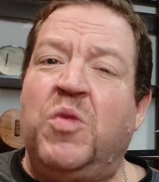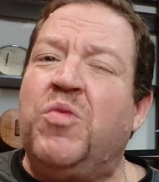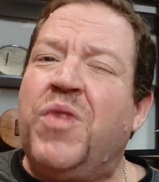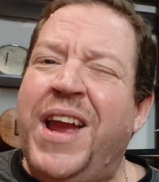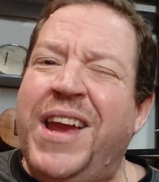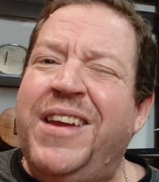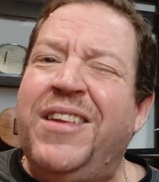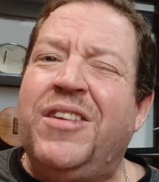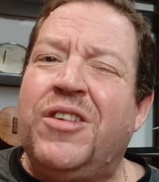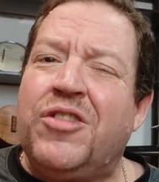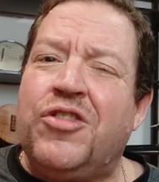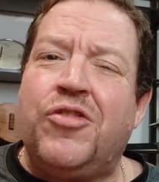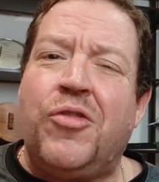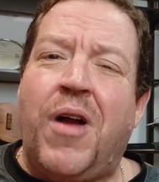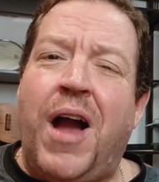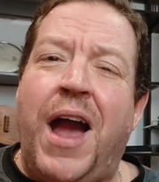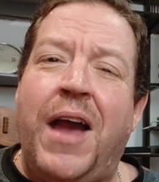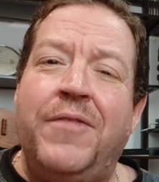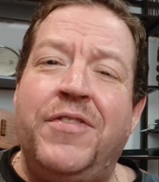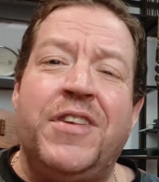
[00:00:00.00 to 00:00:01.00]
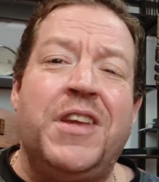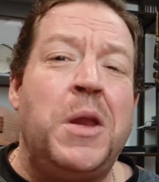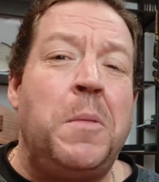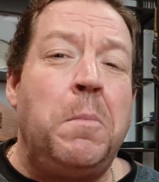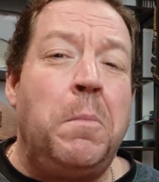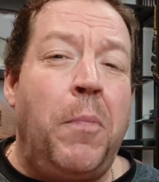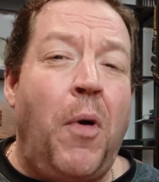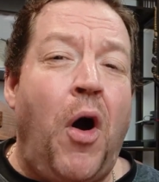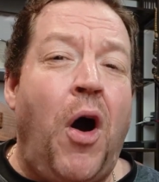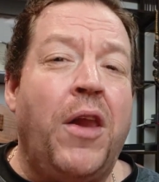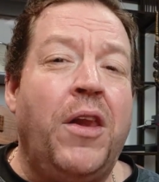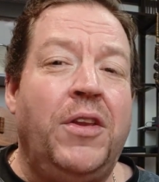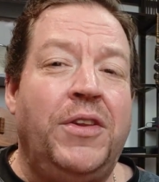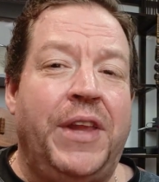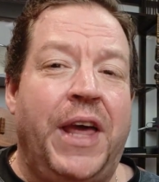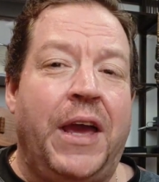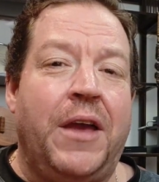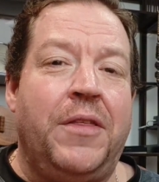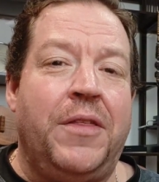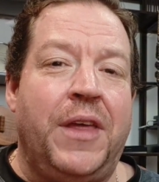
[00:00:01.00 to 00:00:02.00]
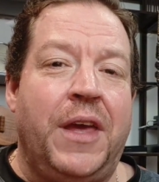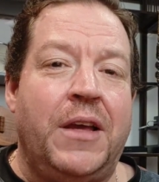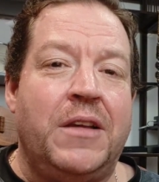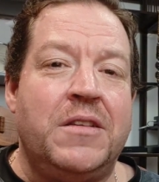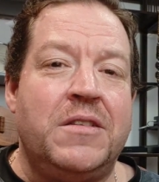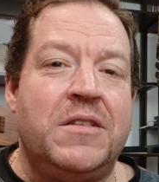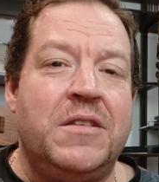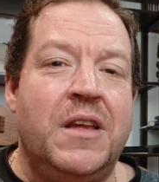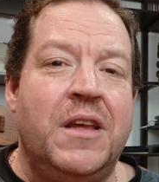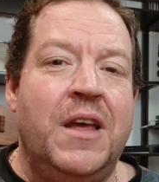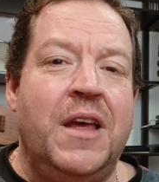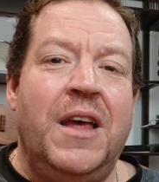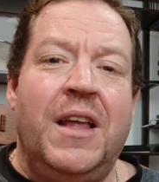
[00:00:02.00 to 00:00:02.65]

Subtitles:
regular drives can bottleneck things,